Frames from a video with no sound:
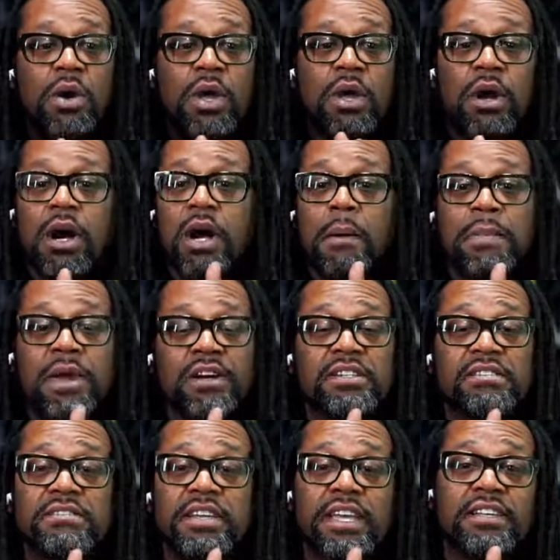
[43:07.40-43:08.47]
American
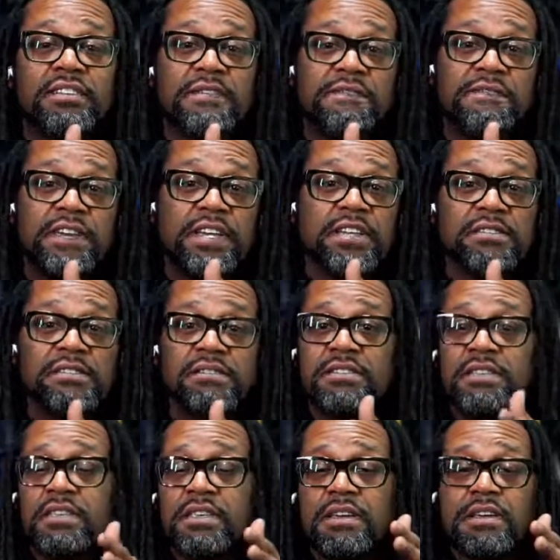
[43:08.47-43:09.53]
Cycle and Fitness,
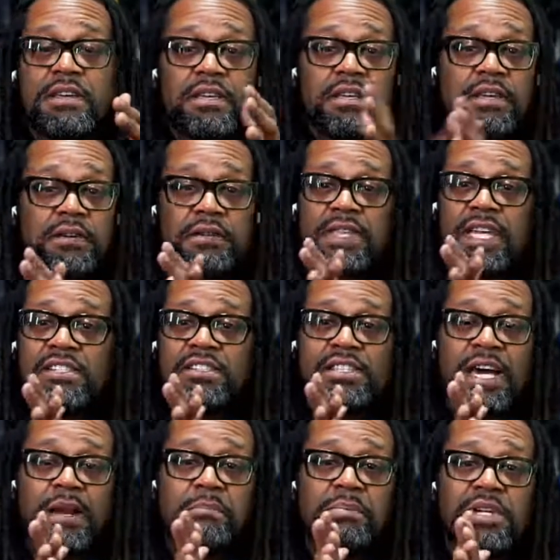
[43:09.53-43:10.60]
they just
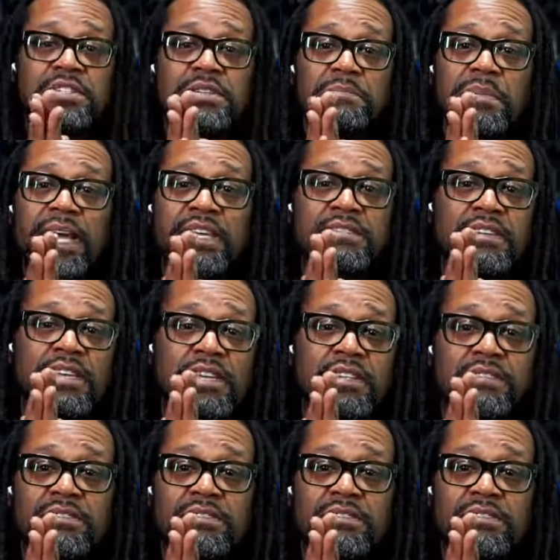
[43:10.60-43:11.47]
got a bunch of bikes in.